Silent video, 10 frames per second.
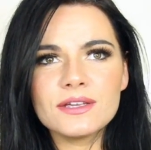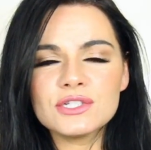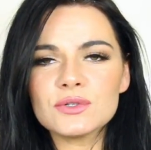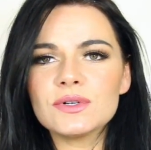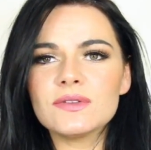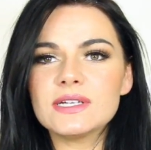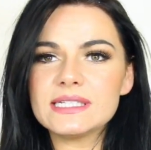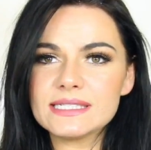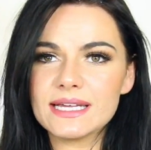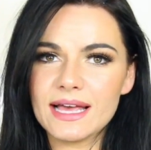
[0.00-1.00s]
just all of those
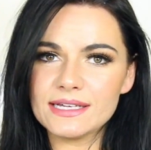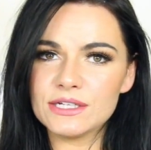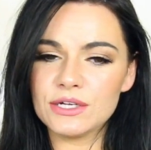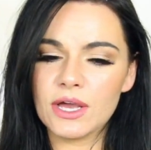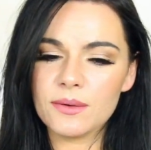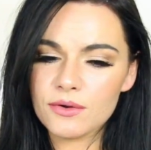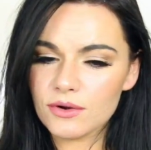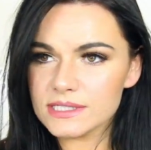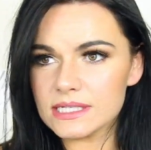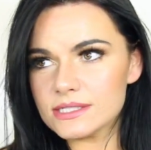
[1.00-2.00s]
things like that. So you go
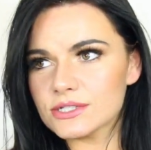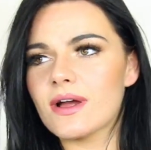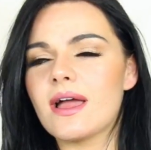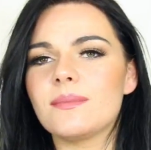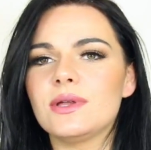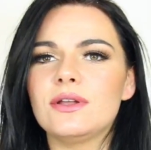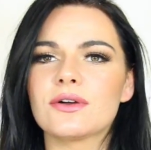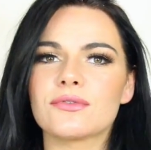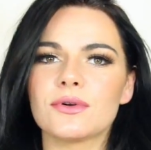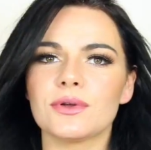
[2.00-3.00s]
across Instagram and you
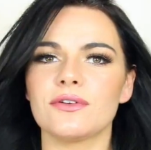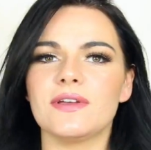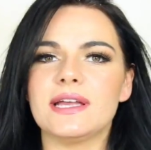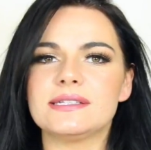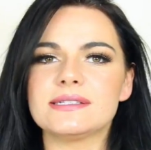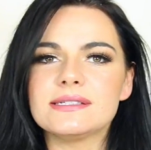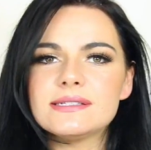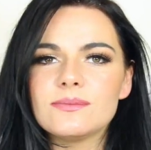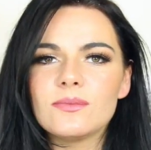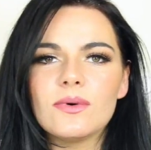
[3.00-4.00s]
look through all your feeds and
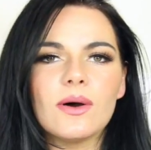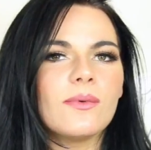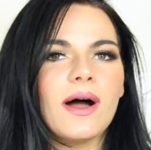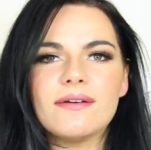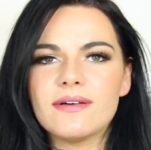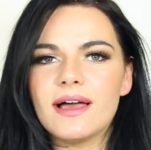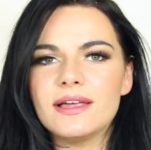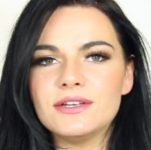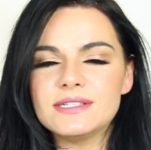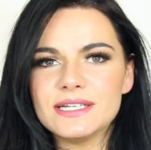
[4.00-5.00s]
whatever,
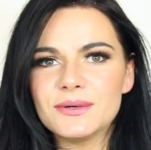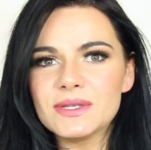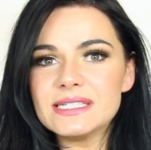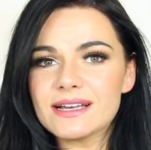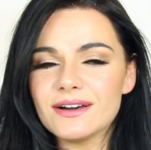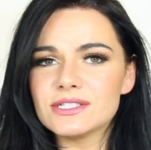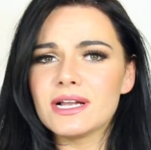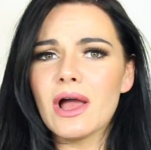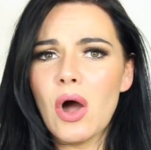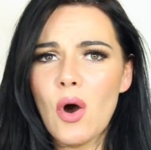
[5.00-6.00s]
and you see all these girls,
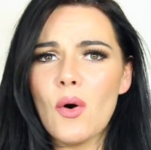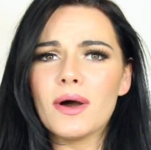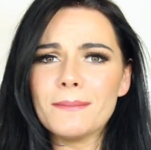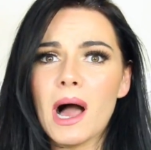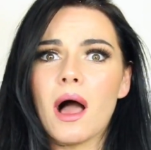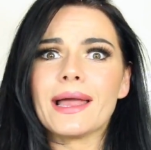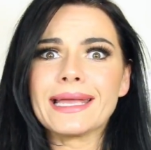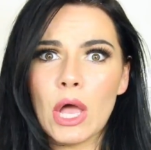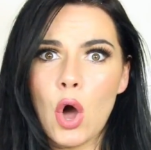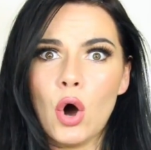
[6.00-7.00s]
you're like, oh
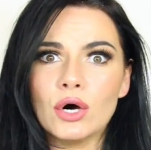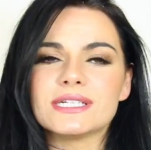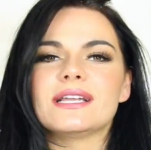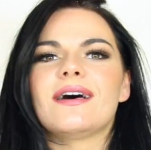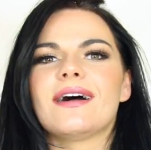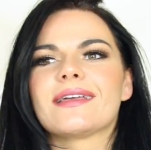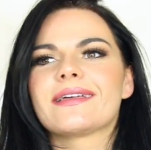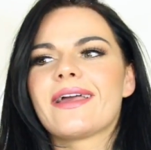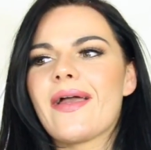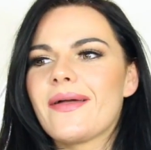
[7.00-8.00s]
my god,
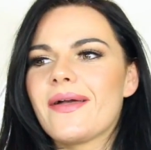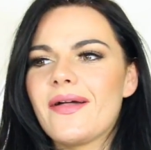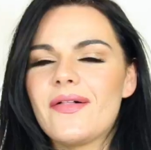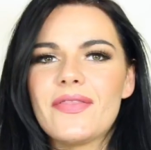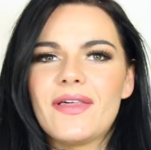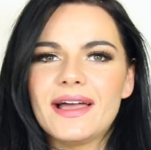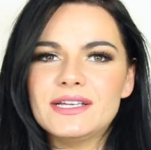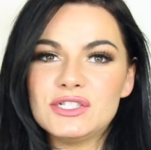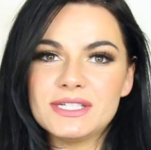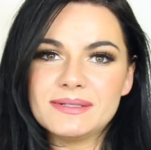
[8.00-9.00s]
like,
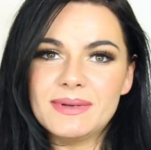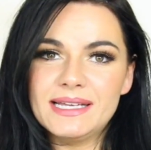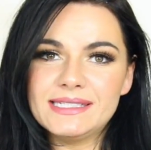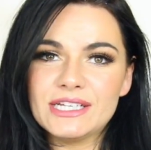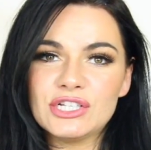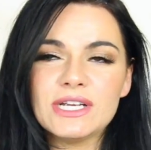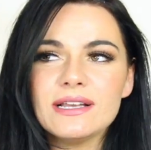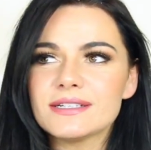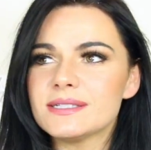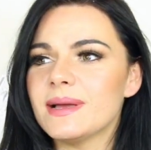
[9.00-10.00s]
that is just amazing. She
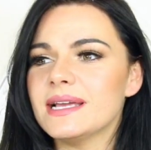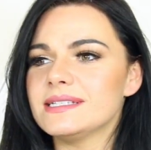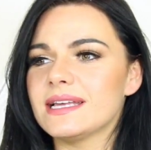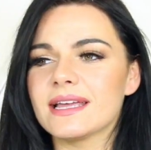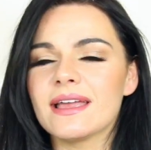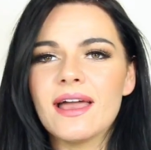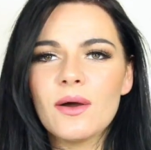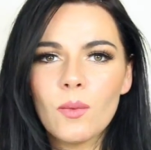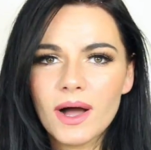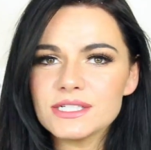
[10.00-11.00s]
looks amazing.
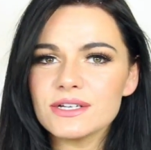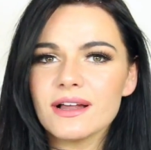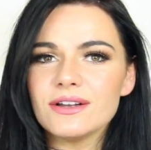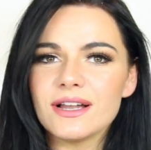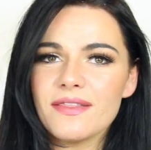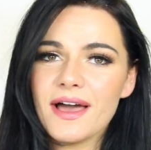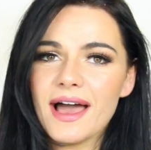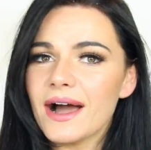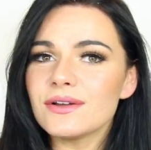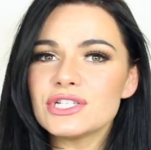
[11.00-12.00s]
Why don't I look like
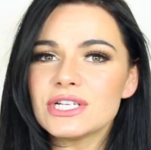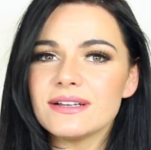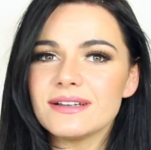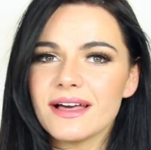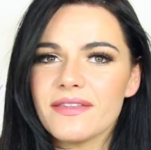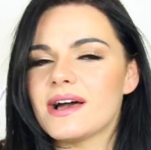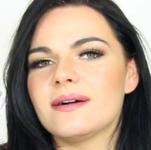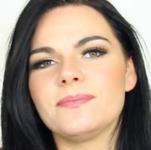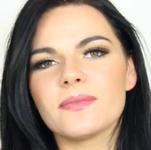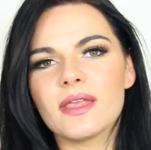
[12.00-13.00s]
that? How does she look like
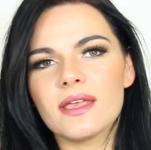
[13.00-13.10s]
that?